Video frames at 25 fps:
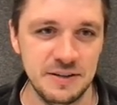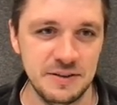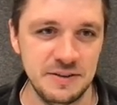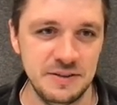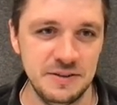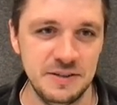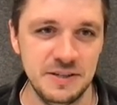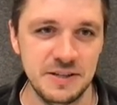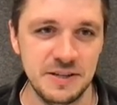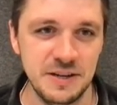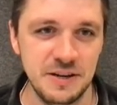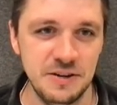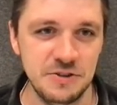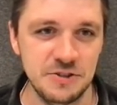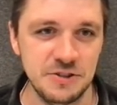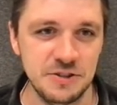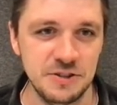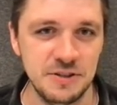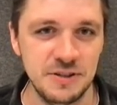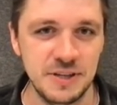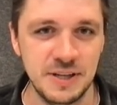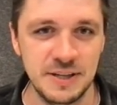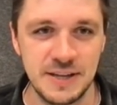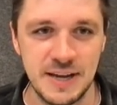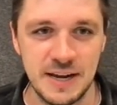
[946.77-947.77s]

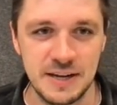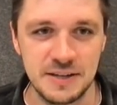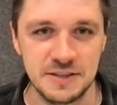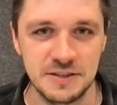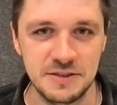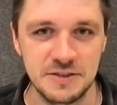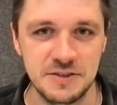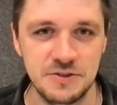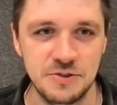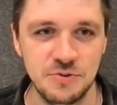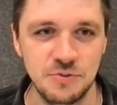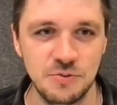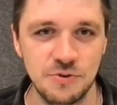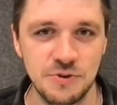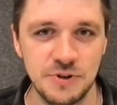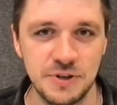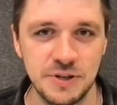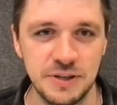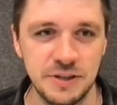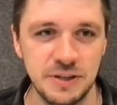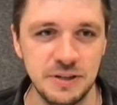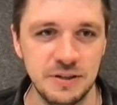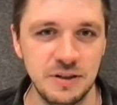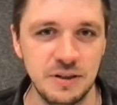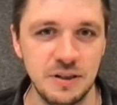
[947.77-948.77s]
authentication and access
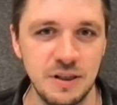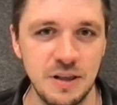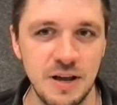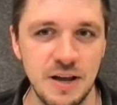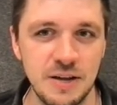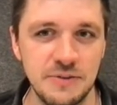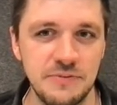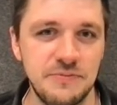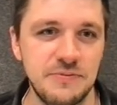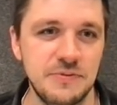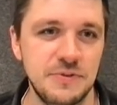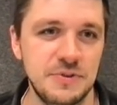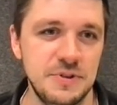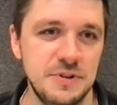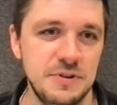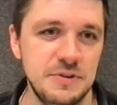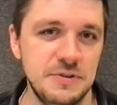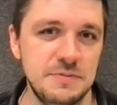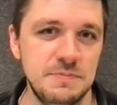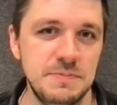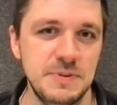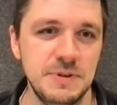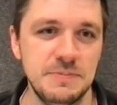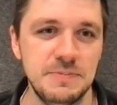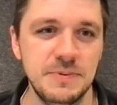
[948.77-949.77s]
story a lot for
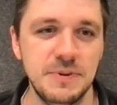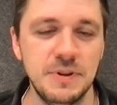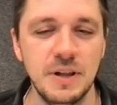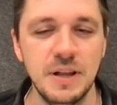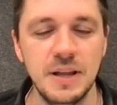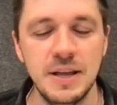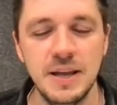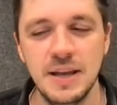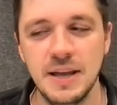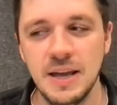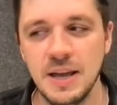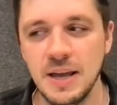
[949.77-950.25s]
those people.